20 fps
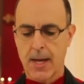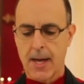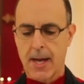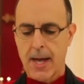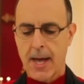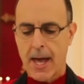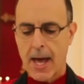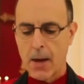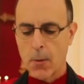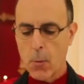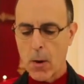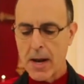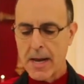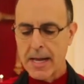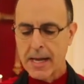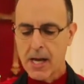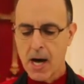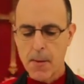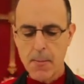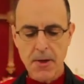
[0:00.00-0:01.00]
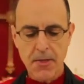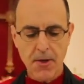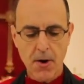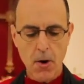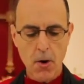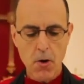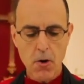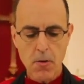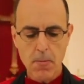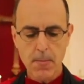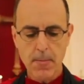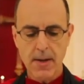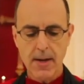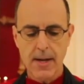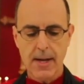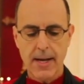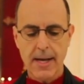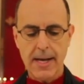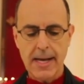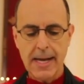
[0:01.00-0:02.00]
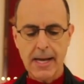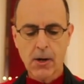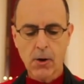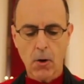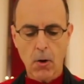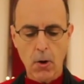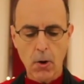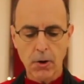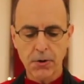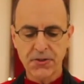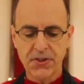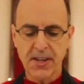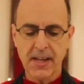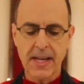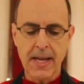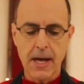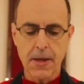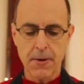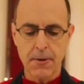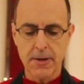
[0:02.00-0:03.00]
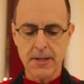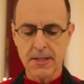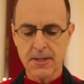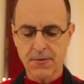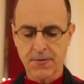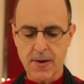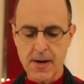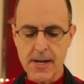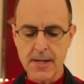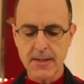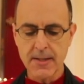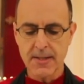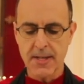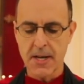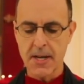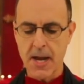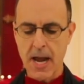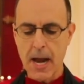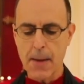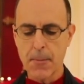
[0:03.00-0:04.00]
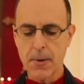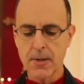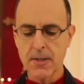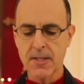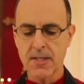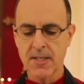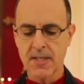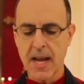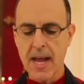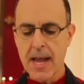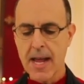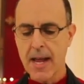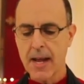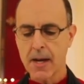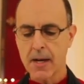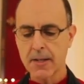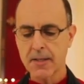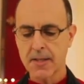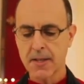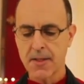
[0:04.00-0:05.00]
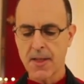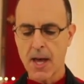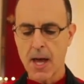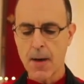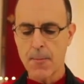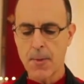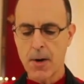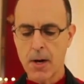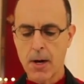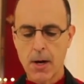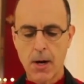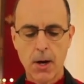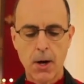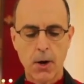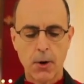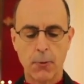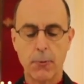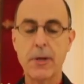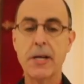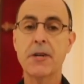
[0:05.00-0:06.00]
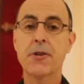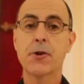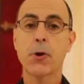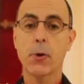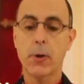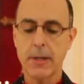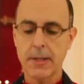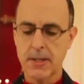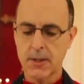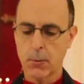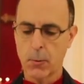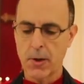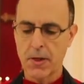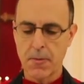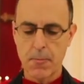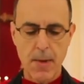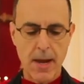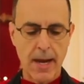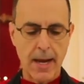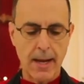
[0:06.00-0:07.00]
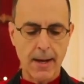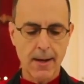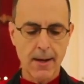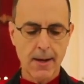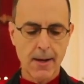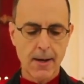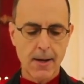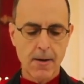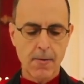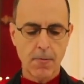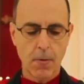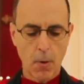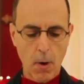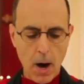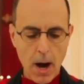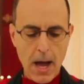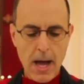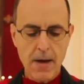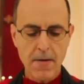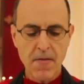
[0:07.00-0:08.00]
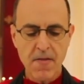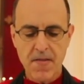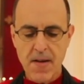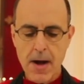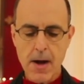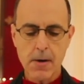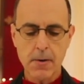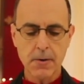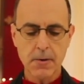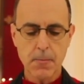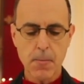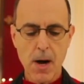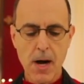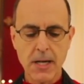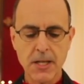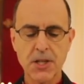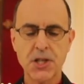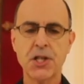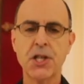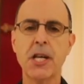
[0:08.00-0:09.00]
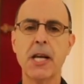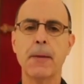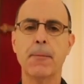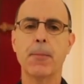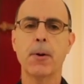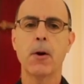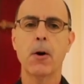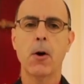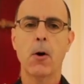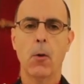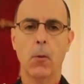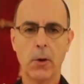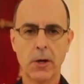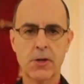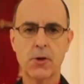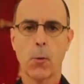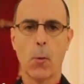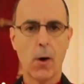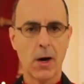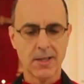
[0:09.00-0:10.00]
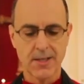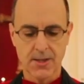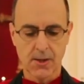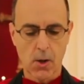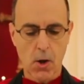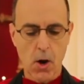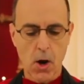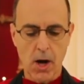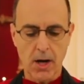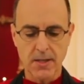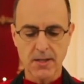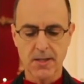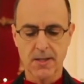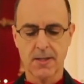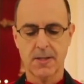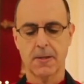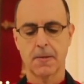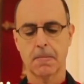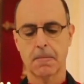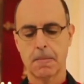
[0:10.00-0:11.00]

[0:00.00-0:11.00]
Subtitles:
And when he cometh home, he called together his friends and neighbors, saying unto them, Rejoice with me, for I have found my sheep which was lost.